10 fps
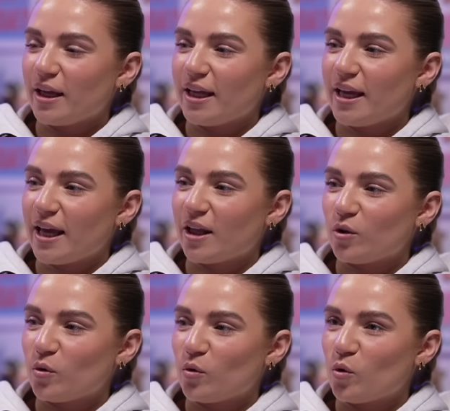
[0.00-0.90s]

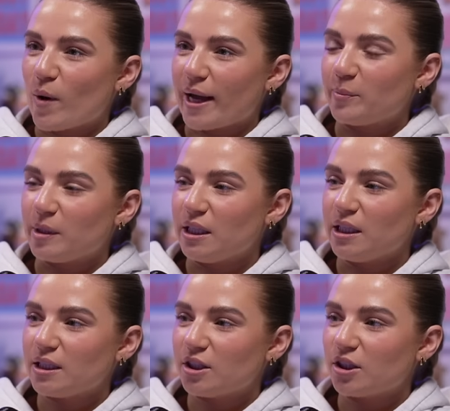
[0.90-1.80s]
ALOYP,
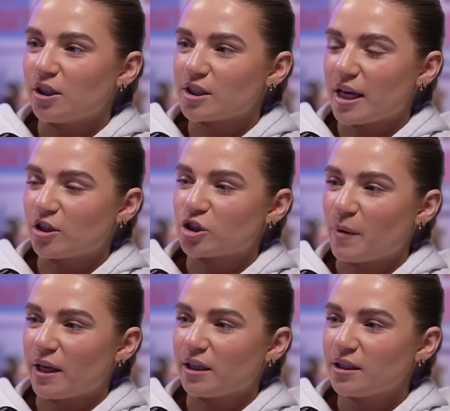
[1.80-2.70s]
in our
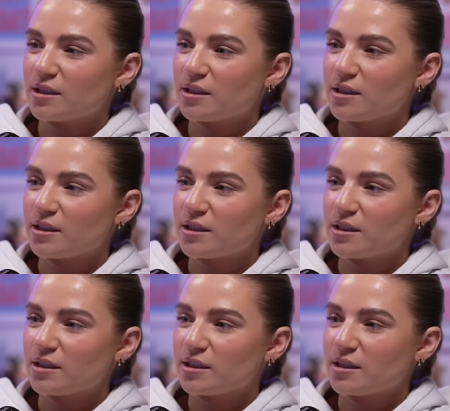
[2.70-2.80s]
smileys.